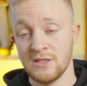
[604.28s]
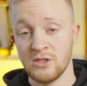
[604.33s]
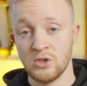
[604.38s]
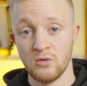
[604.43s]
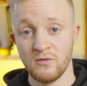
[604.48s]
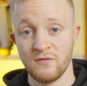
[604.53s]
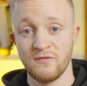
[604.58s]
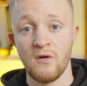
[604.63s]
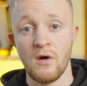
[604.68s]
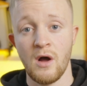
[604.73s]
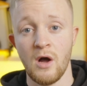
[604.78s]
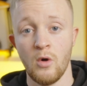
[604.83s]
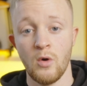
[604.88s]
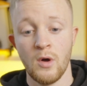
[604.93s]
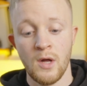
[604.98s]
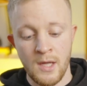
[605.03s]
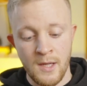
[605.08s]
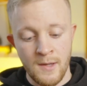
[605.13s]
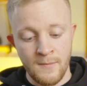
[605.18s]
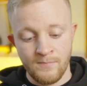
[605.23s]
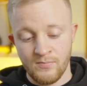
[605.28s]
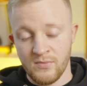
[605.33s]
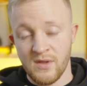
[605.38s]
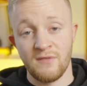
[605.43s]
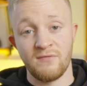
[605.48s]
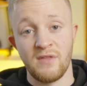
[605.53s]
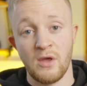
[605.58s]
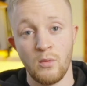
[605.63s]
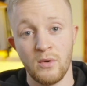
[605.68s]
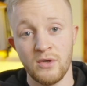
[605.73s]
digital file.
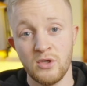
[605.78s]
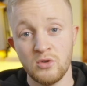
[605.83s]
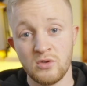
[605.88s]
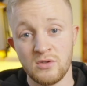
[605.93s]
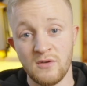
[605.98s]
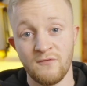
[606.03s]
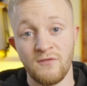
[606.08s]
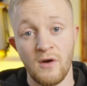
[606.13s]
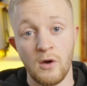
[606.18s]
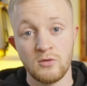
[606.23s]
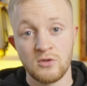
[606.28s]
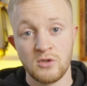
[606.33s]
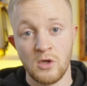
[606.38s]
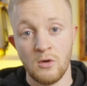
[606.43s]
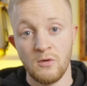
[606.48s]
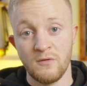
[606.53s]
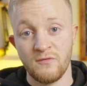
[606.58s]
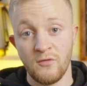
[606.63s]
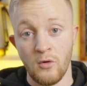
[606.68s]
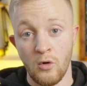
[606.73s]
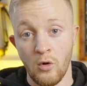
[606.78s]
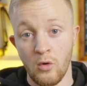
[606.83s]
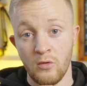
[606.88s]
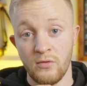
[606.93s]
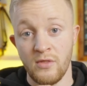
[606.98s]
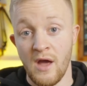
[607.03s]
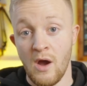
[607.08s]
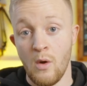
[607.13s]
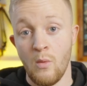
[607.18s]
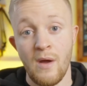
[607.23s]
If they want to use the photo for
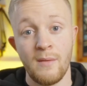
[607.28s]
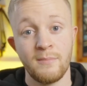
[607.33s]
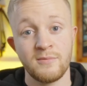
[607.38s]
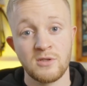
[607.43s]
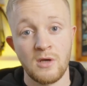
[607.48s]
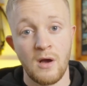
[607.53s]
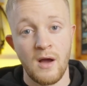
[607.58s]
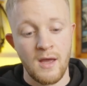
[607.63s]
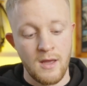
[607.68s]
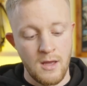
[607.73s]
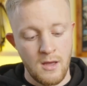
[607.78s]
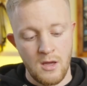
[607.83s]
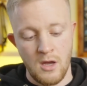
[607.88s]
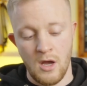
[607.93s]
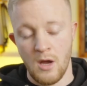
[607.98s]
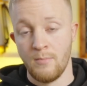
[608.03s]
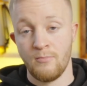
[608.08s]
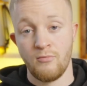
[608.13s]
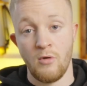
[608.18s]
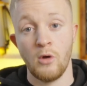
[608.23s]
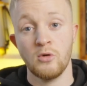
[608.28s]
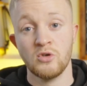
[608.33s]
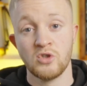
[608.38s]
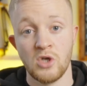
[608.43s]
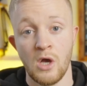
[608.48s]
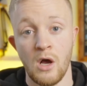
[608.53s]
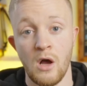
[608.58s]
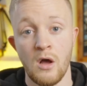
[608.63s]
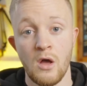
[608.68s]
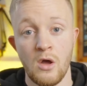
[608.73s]
their website, a
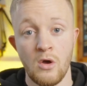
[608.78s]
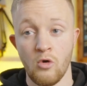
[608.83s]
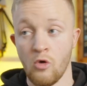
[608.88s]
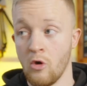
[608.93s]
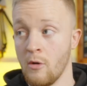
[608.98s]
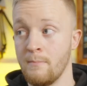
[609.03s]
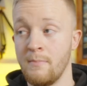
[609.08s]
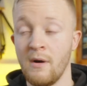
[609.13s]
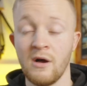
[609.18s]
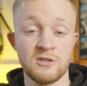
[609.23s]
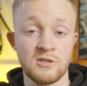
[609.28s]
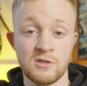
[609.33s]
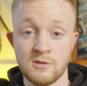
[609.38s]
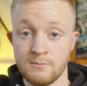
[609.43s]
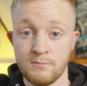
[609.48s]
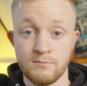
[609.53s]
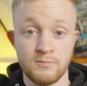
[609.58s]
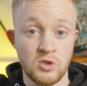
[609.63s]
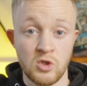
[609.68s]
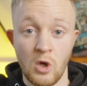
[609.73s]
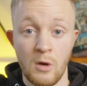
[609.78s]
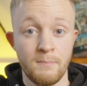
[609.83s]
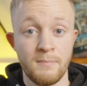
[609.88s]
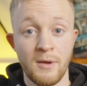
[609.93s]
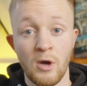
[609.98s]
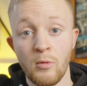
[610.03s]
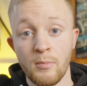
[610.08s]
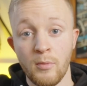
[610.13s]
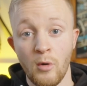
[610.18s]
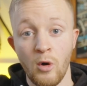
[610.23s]
brochure, or a bus stop
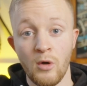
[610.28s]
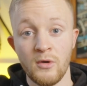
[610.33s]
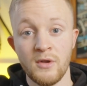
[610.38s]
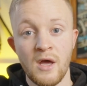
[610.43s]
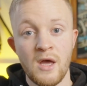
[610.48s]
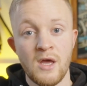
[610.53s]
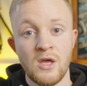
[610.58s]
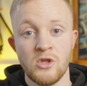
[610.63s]
billboard,